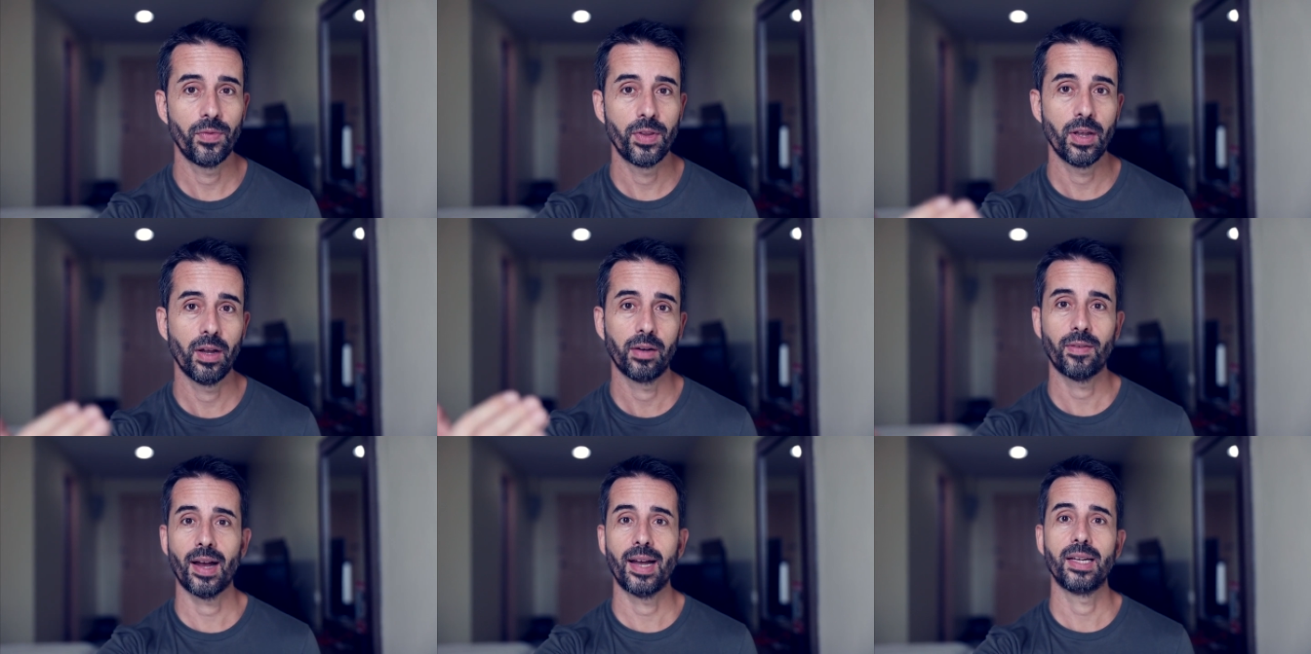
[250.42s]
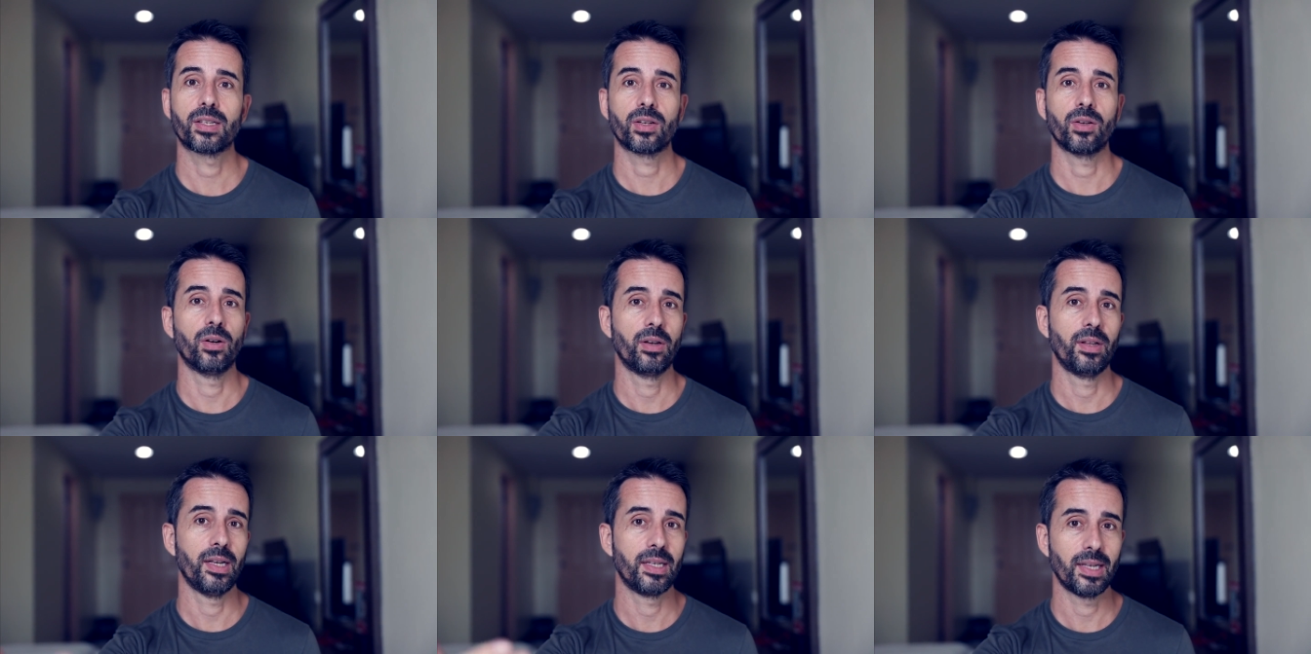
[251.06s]
the advice
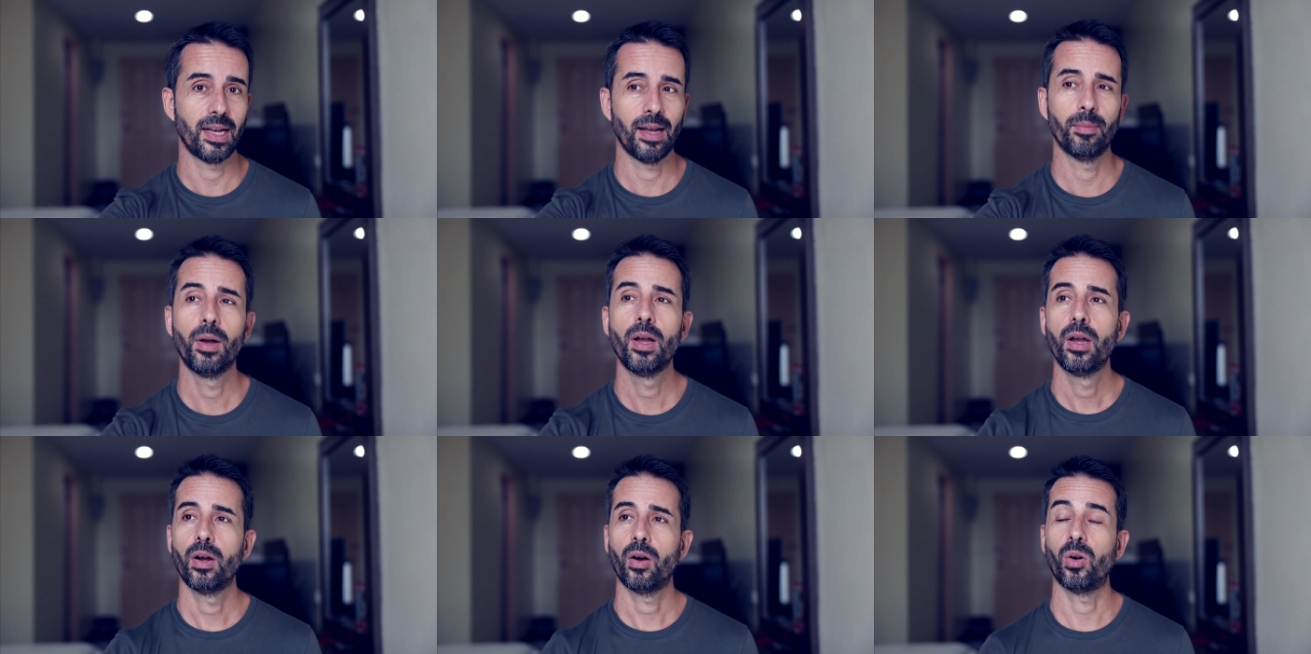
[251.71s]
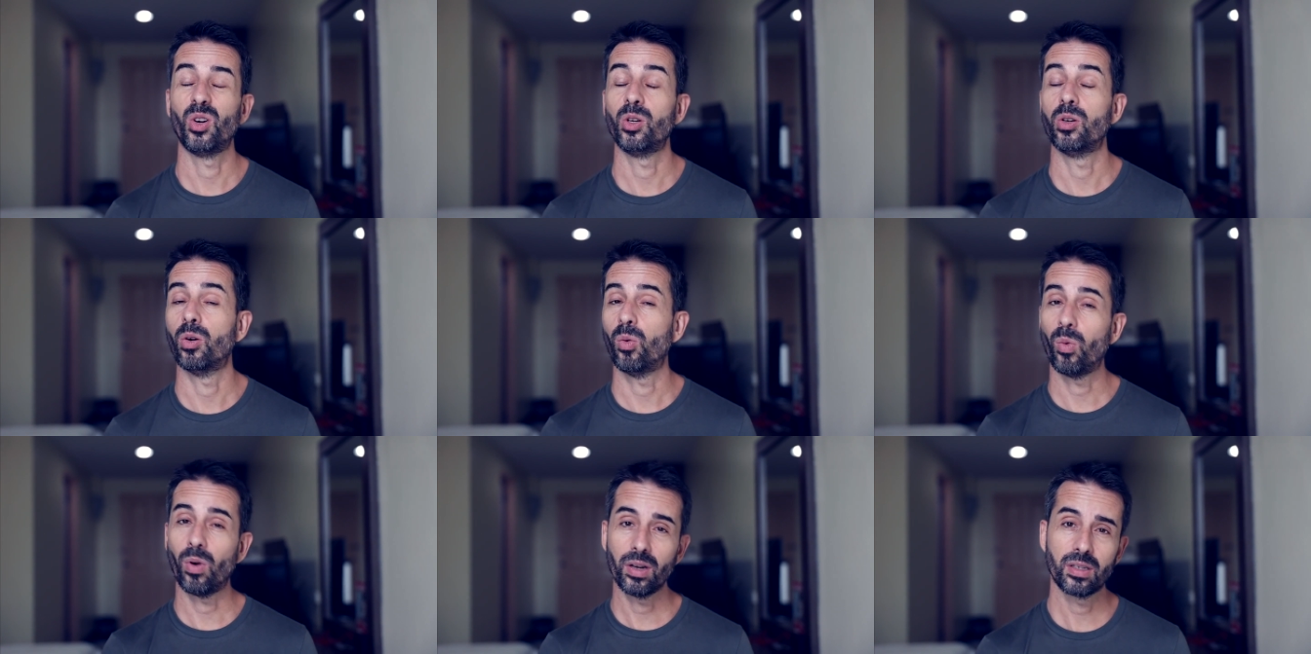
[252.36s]
or the exam, or you
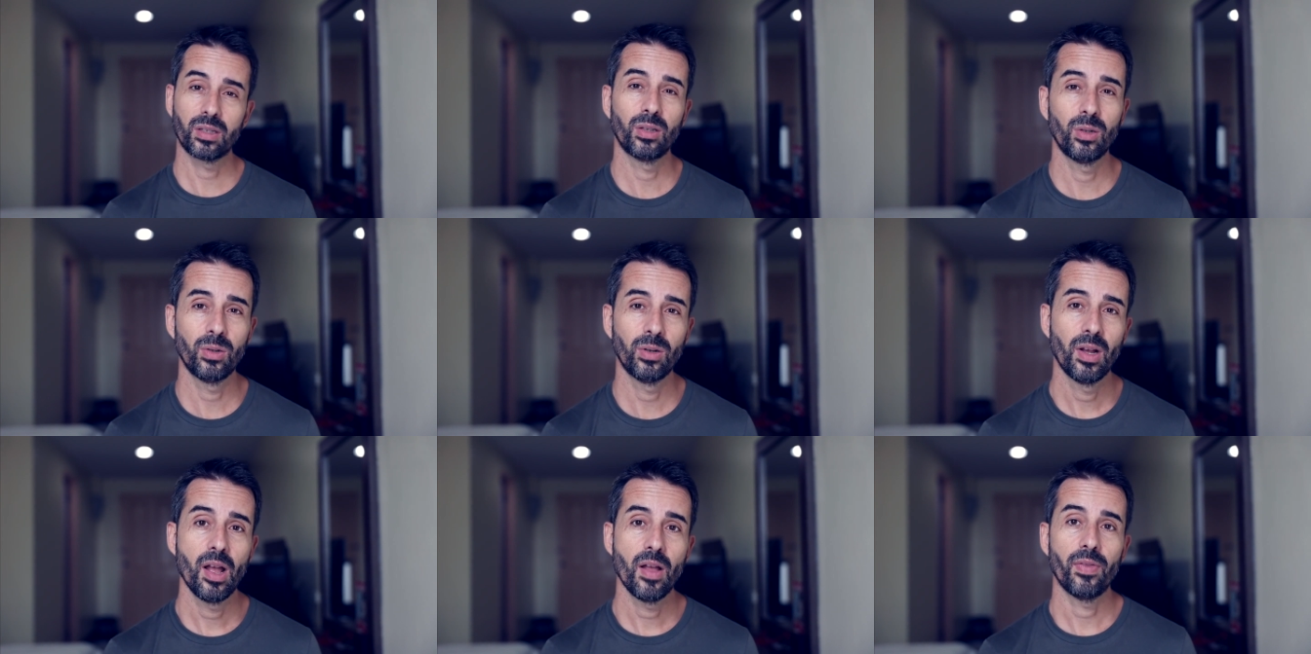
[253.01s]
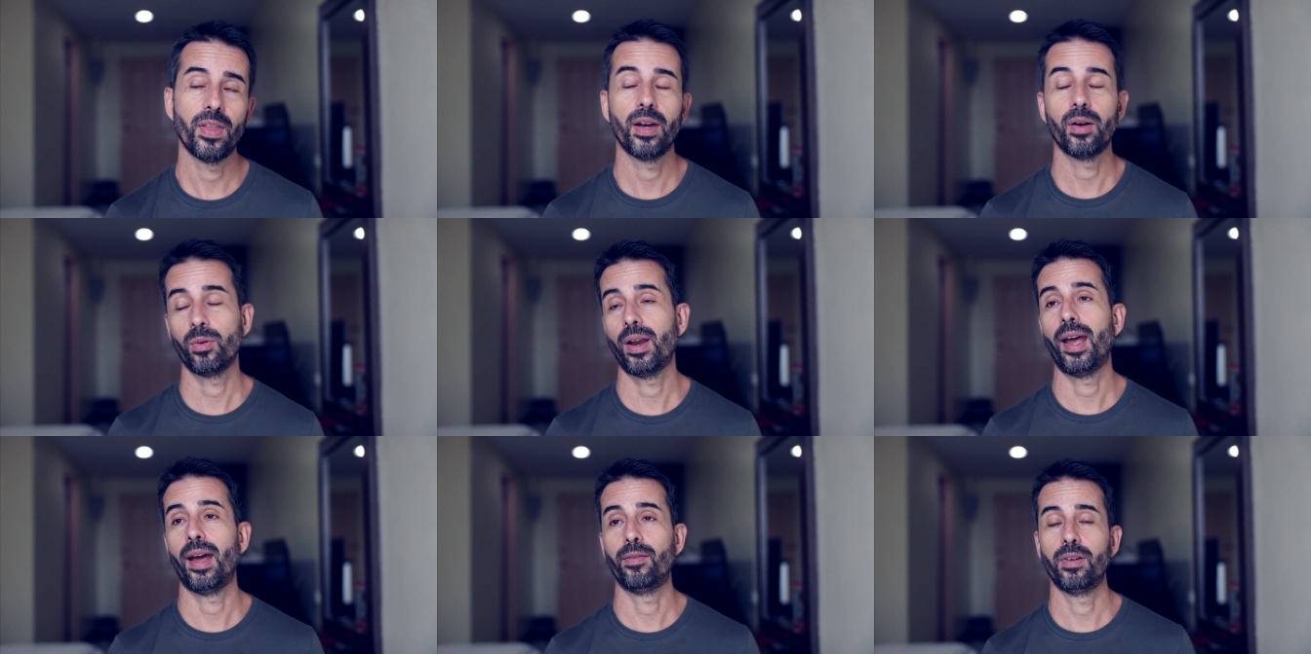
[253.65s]
don't want to, then
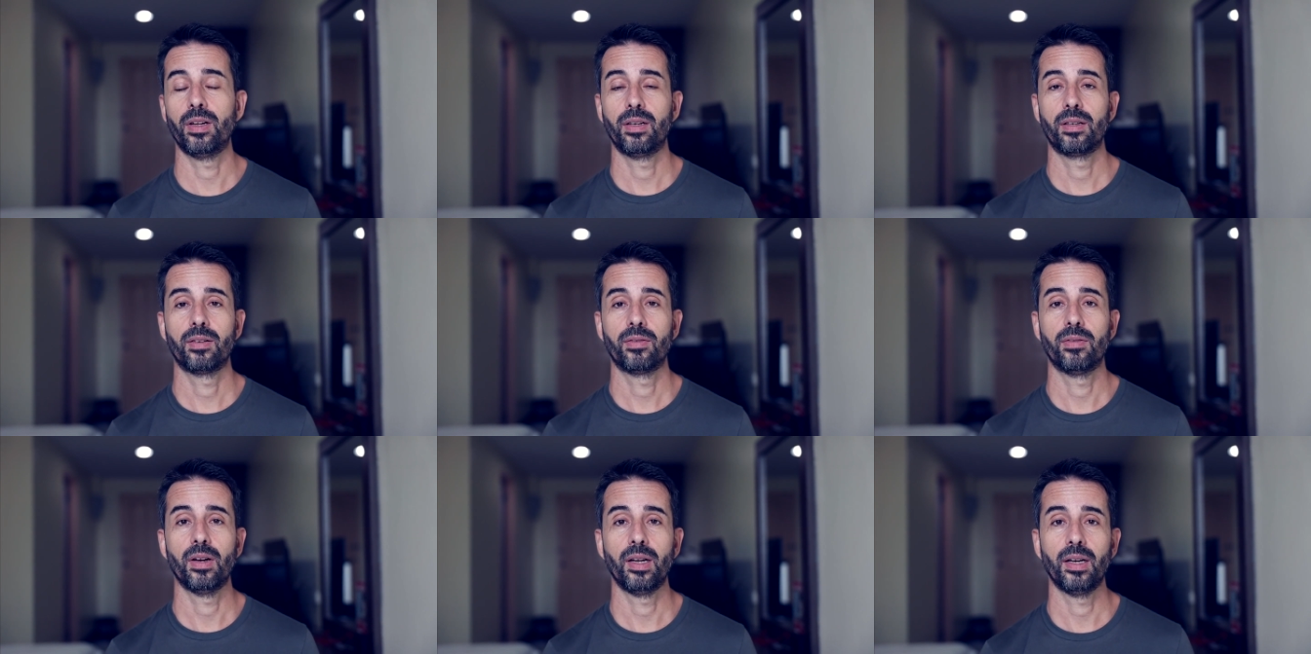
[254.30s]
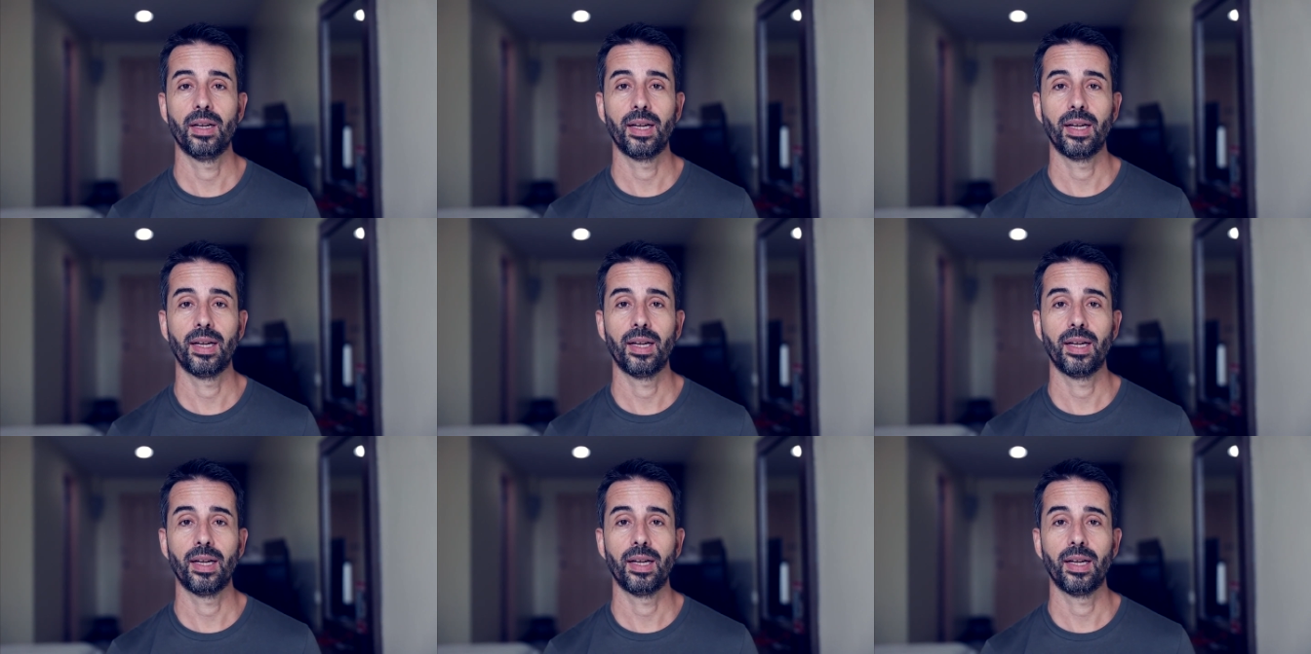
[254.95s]
don't have it, right?